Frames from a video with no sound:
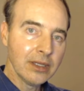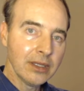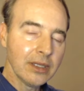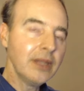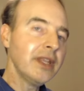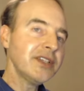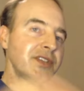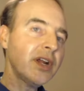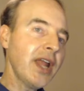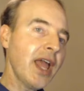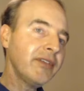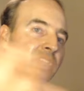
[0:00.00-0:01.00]
Then they start
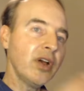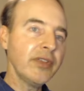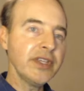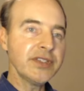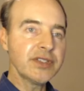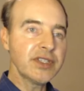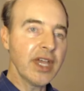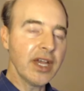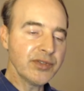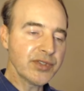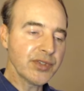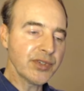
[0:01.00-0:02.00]
having all these
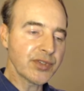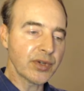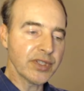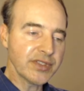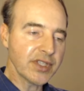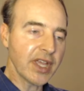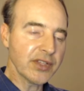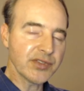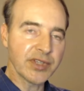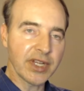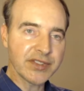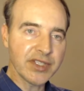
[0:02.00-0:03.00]
councils, or at least the Council
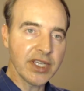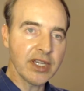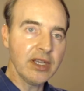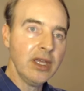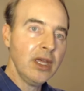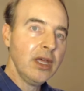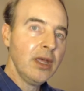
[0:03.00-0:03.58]
of Nicaea.